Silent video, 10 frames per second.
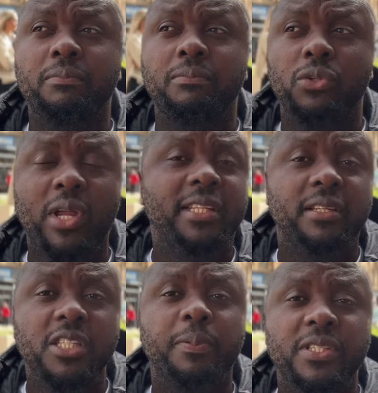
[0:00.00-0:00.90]
United,
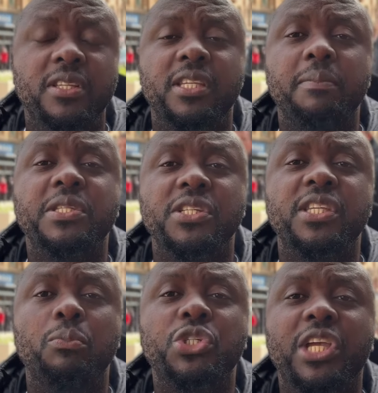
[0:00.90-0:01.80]
this present team, is a
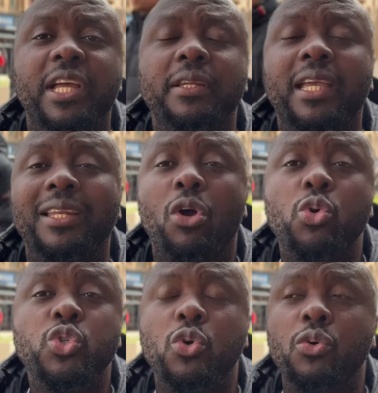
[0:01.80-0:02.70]
team which can
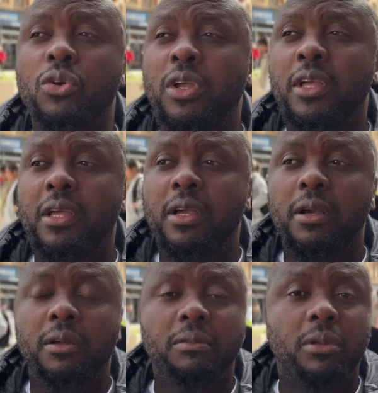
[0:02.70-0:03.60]
also
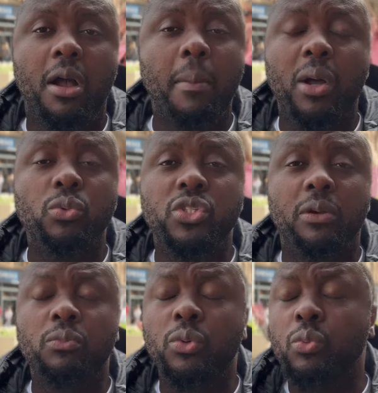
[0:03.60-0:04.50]
come
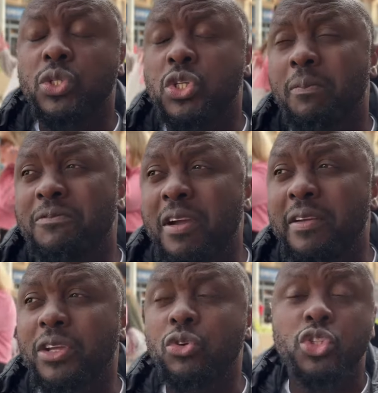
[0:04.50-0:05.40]
out with some
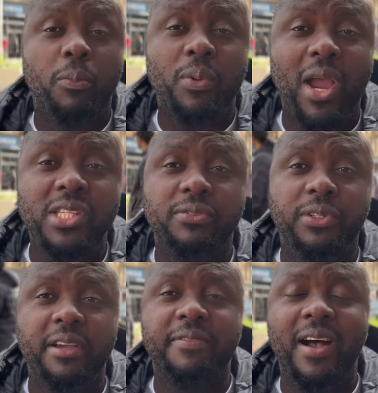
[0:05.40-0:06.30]
very good surprises for
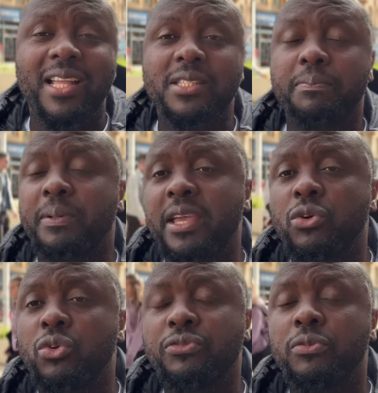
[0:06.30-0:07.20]
their fans, play
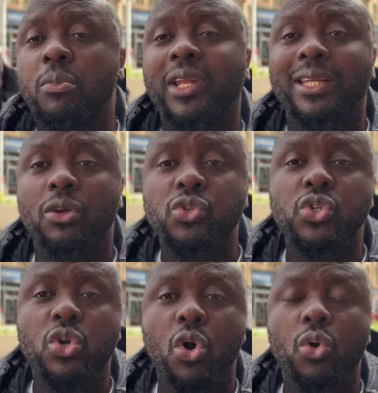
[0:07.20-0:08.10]
good football and also
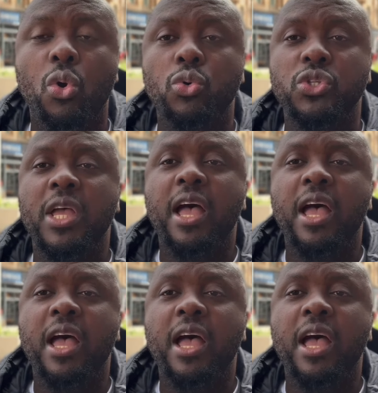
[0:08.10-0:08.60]
score goals.